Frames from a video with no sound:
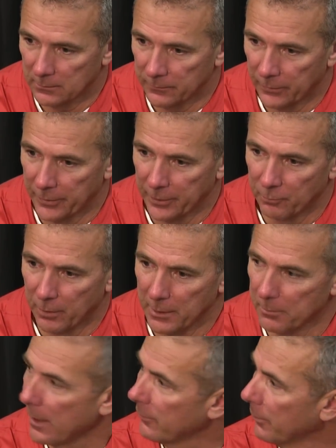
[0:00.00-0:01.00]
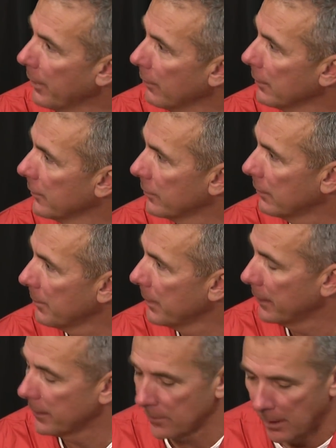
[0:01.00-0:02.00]
very good running back from Maryland. So I
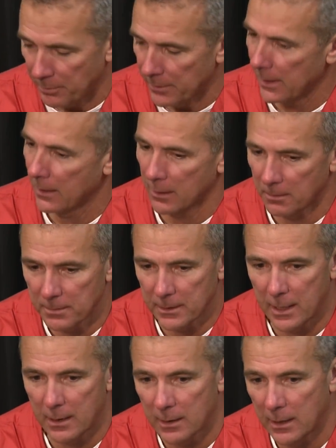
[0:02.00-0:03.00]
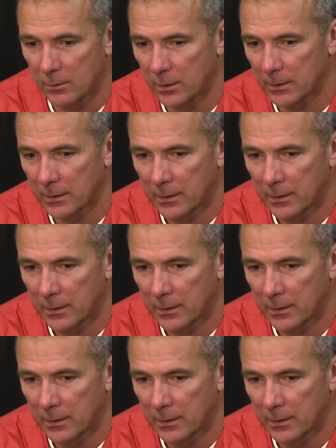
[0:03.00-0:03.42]
mean, it's up and down, up and down. I look,